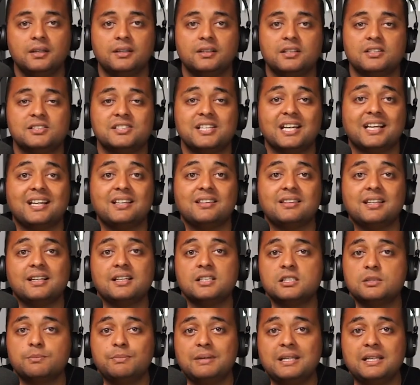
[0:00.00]
The second thing is
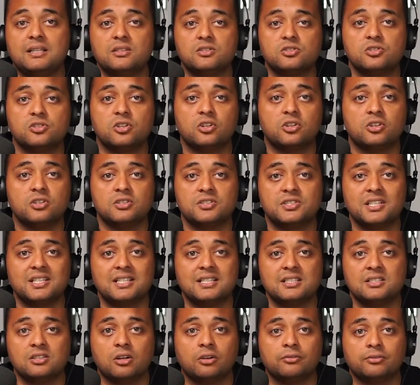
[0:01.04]
be in certain cities
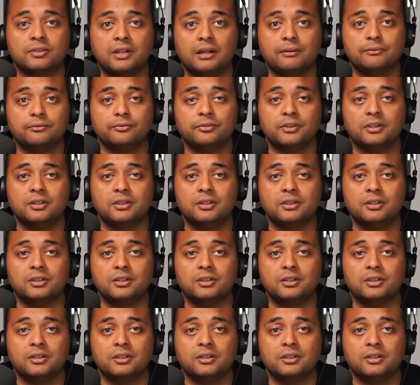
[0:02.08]
of comfort.